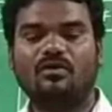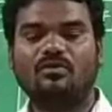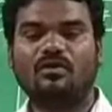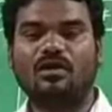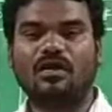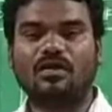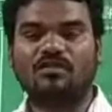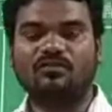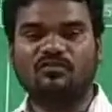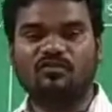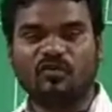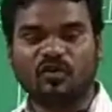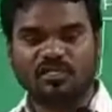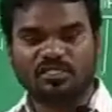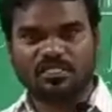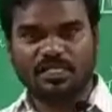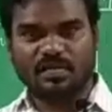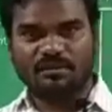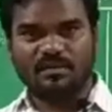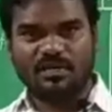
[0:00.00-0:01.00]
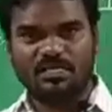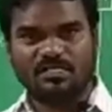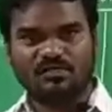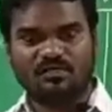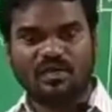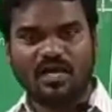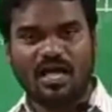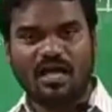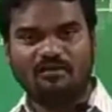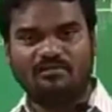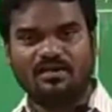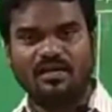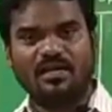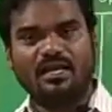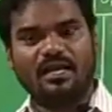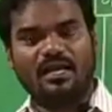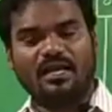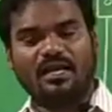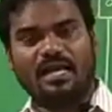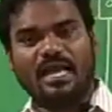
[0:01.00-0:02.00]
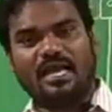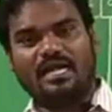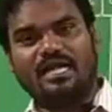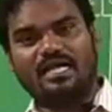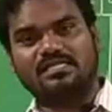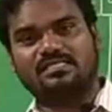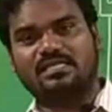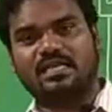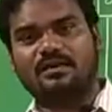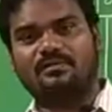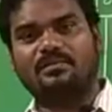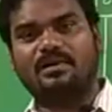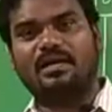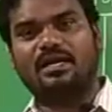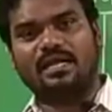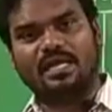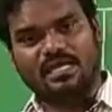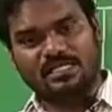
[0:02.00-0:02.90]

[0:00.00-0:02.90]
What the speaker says: What are the 4 segments we have? Data segment,